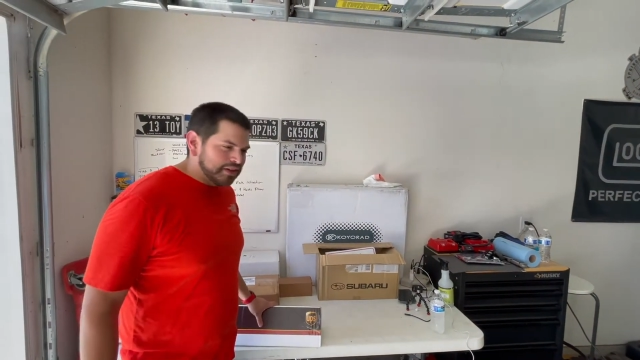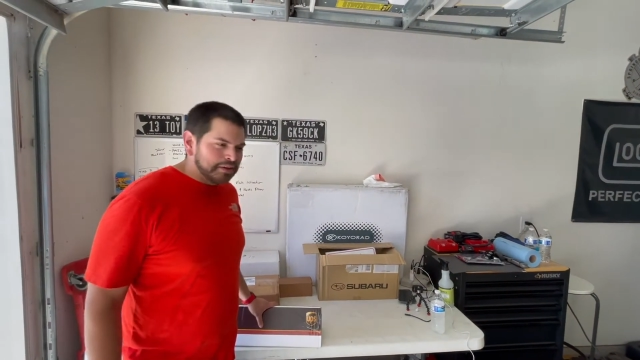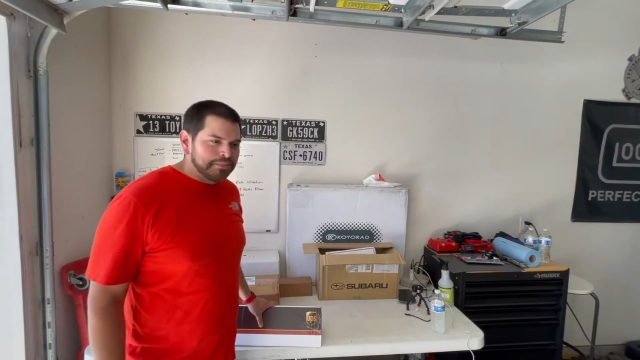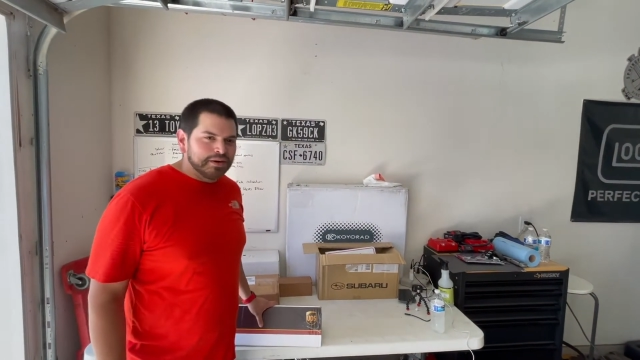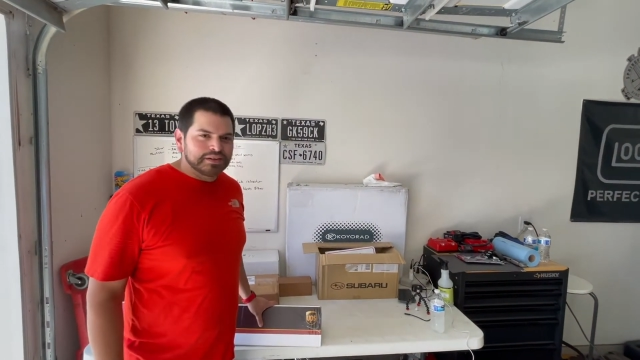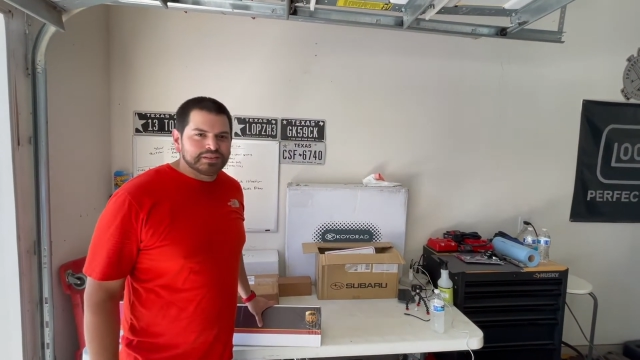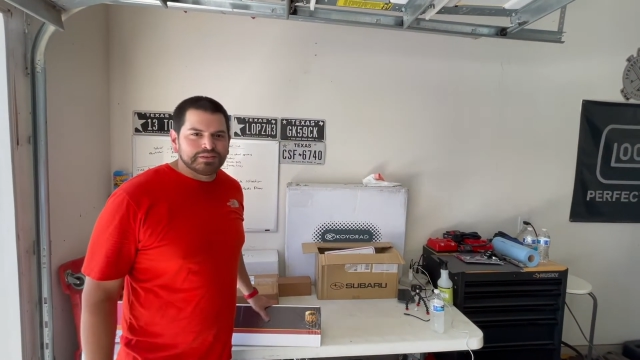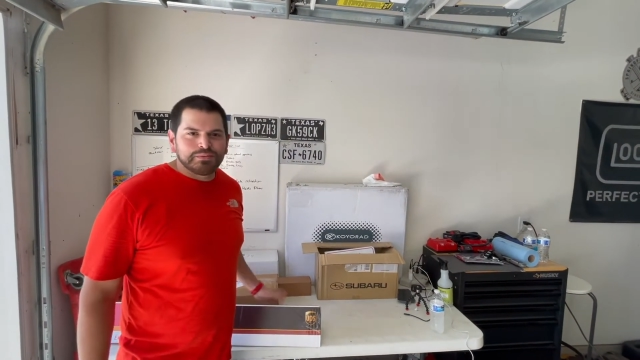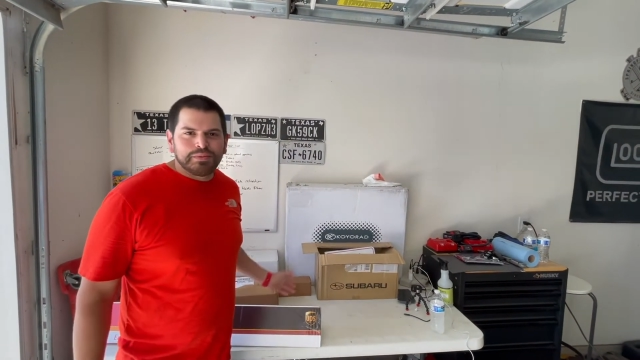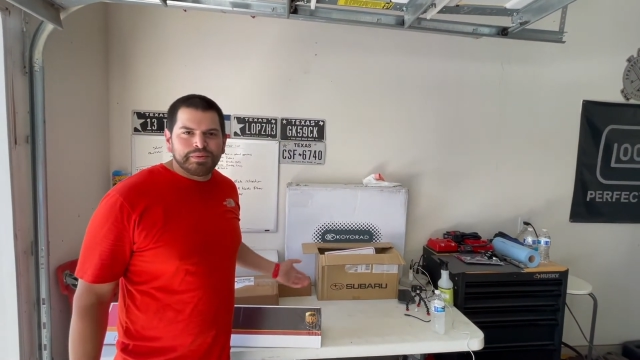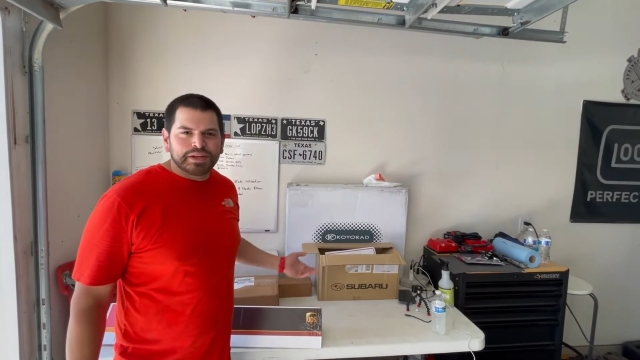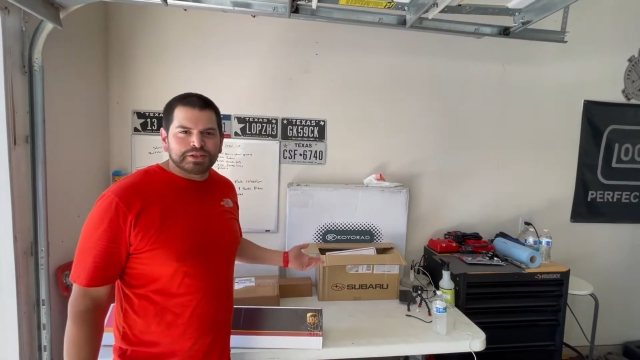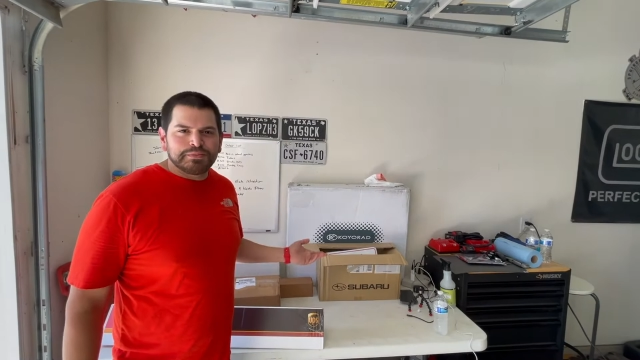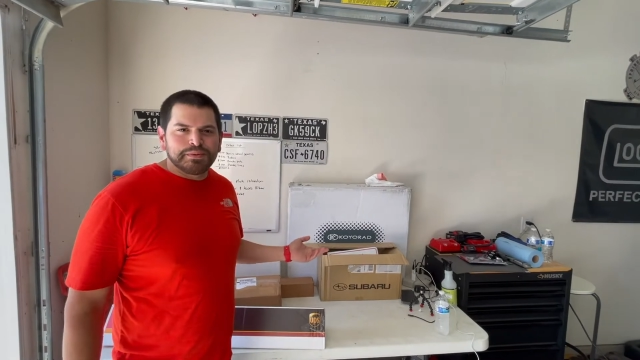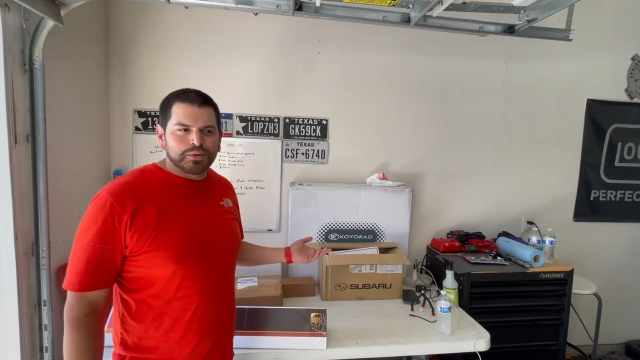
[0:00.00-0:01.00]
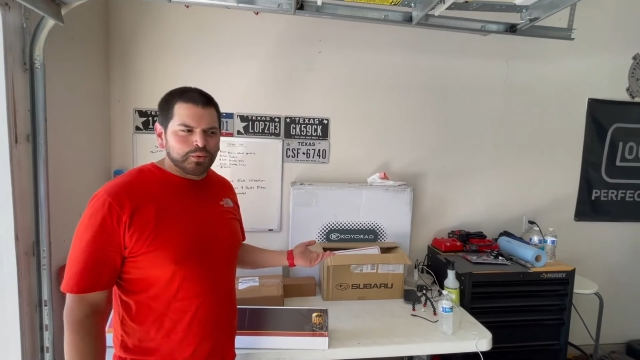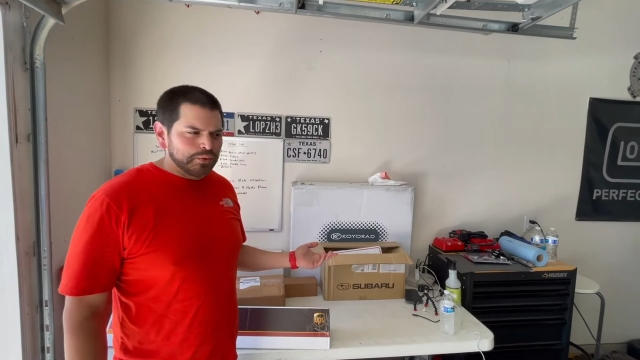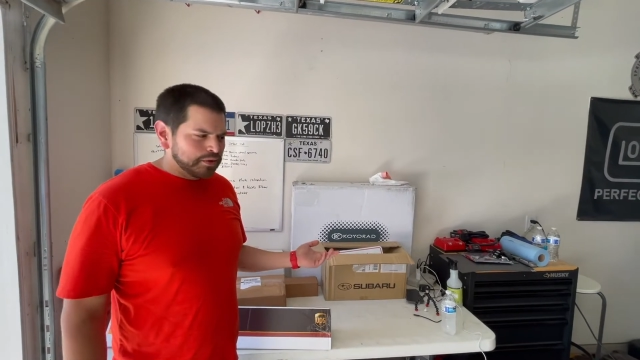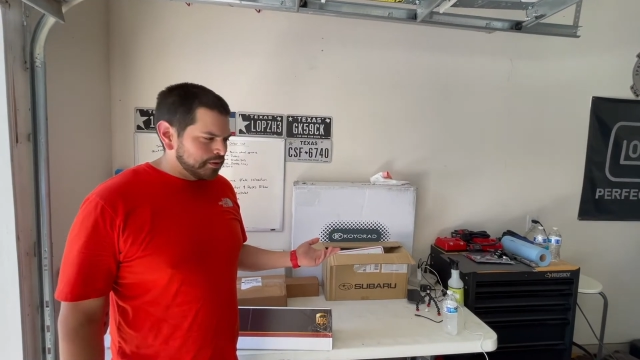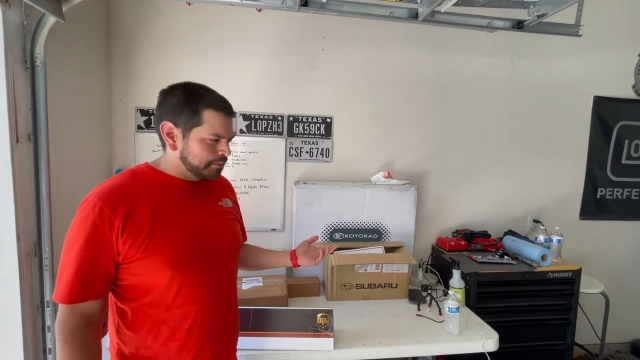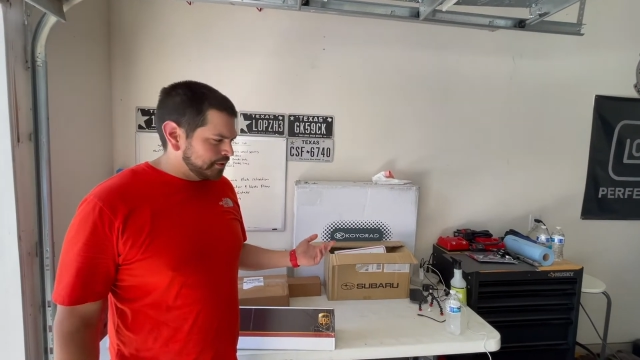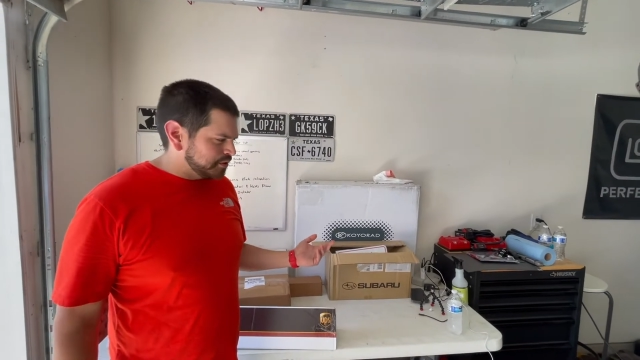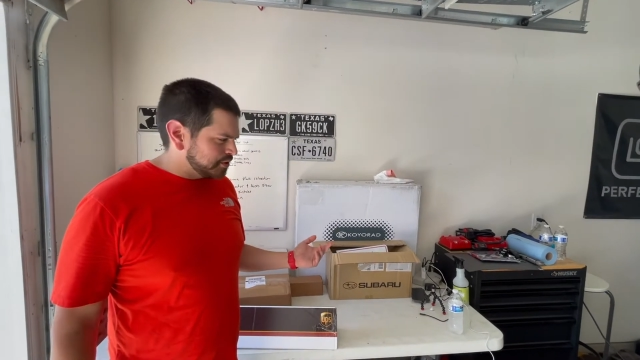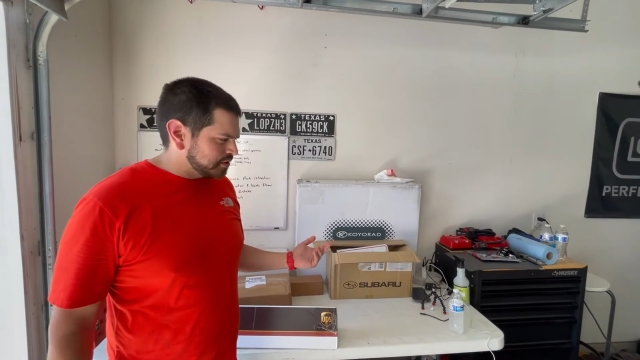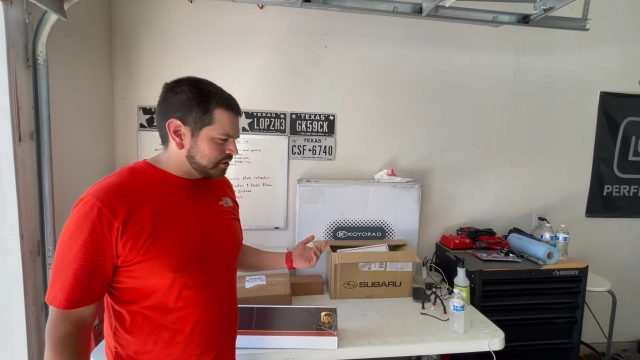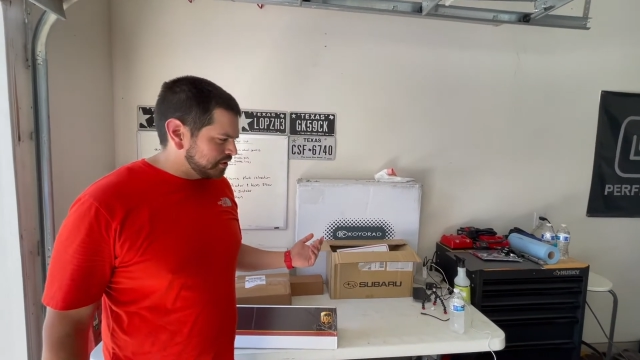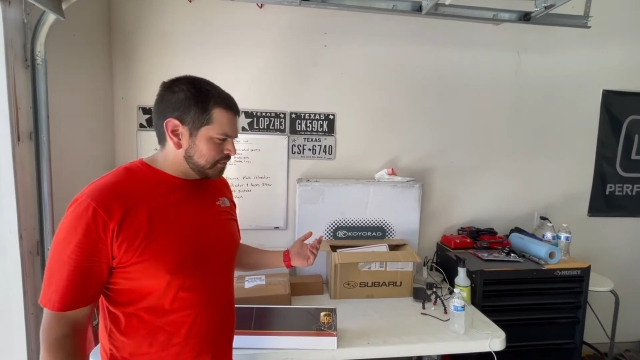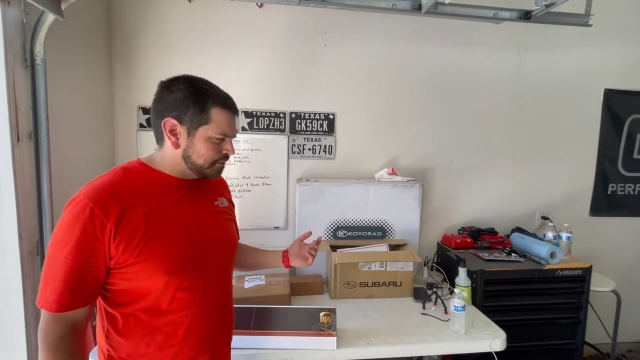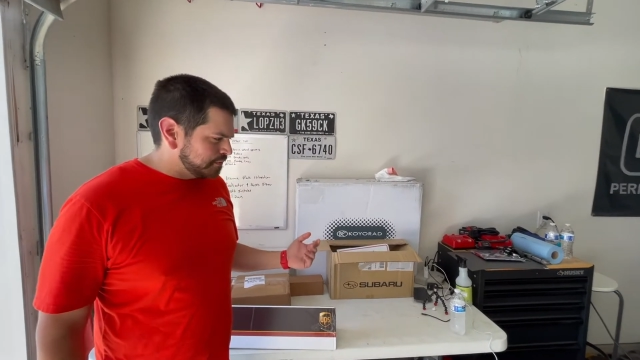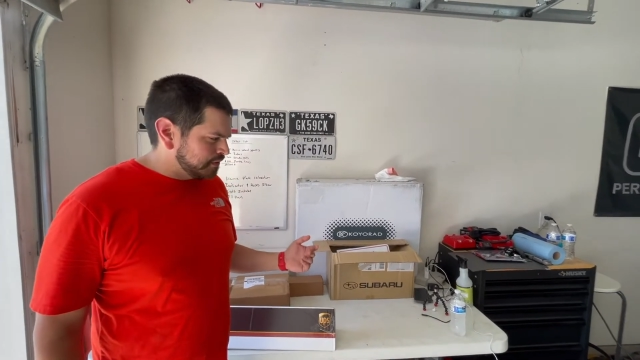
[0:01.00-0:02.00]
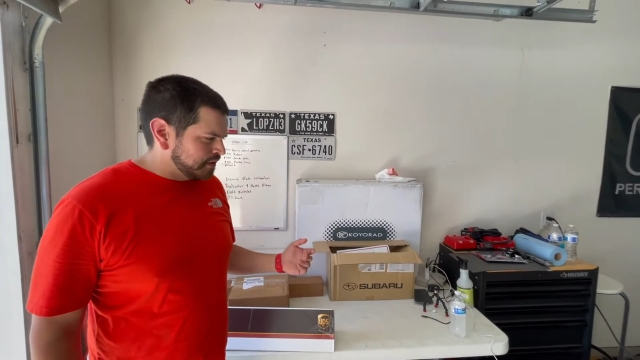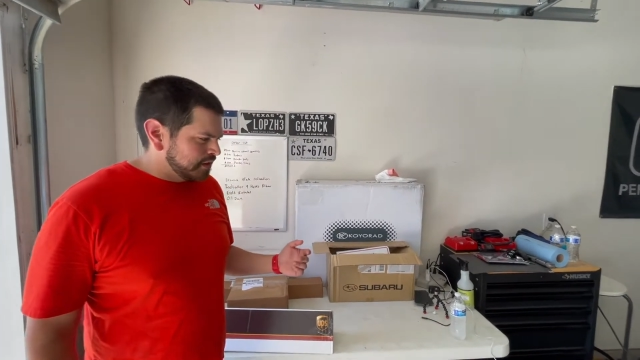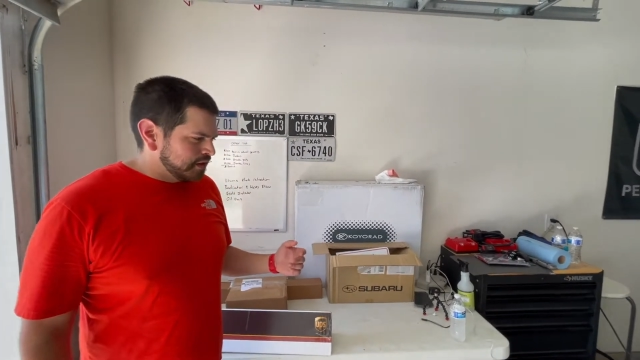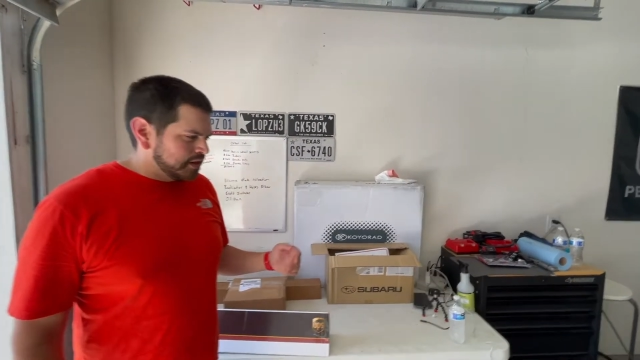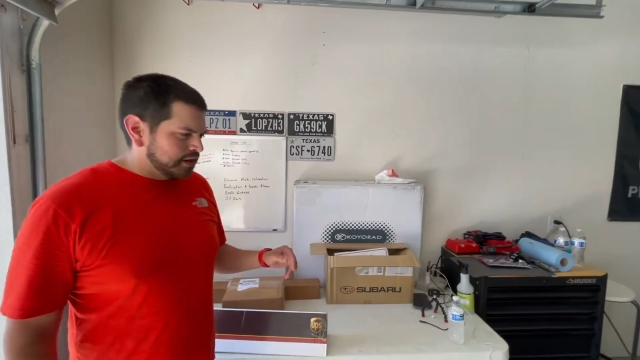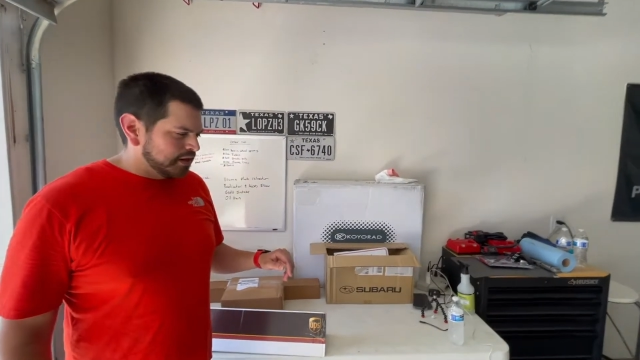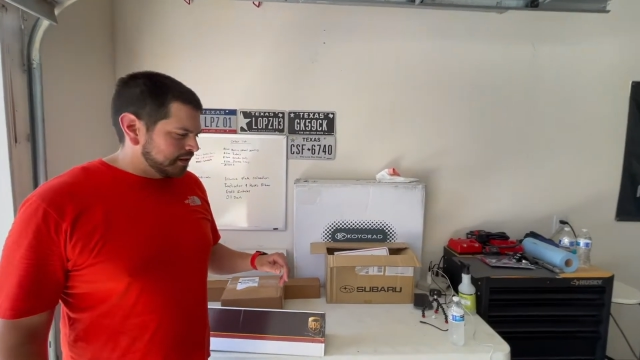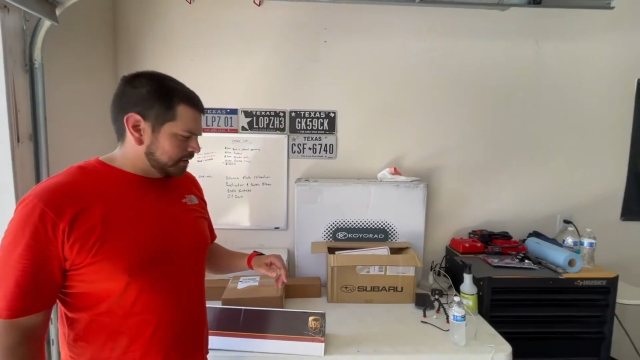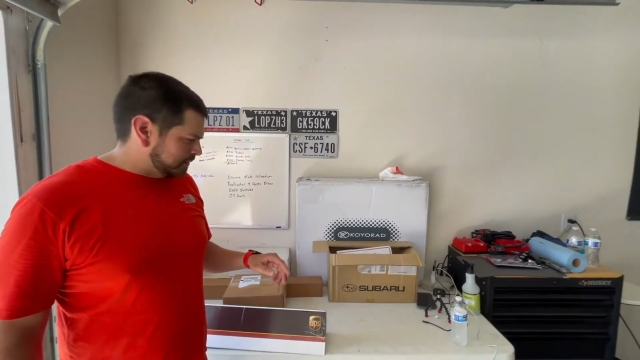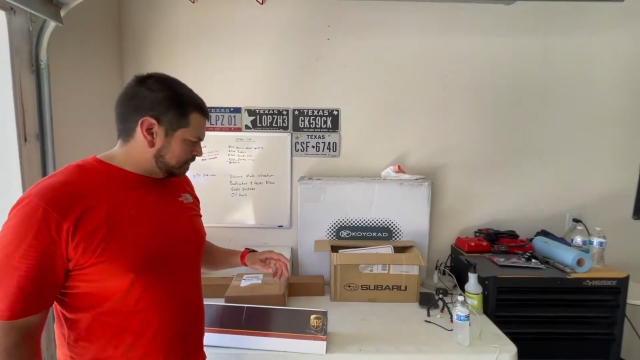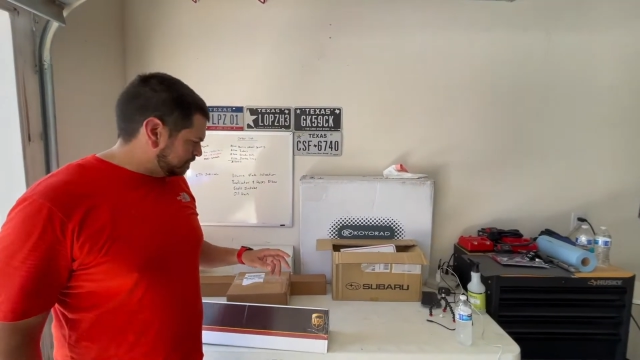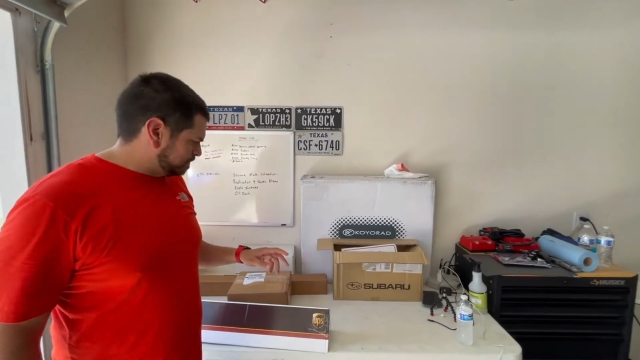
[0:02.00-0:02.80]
of boxes. We've actually been ordering a bunch of stuff. I'm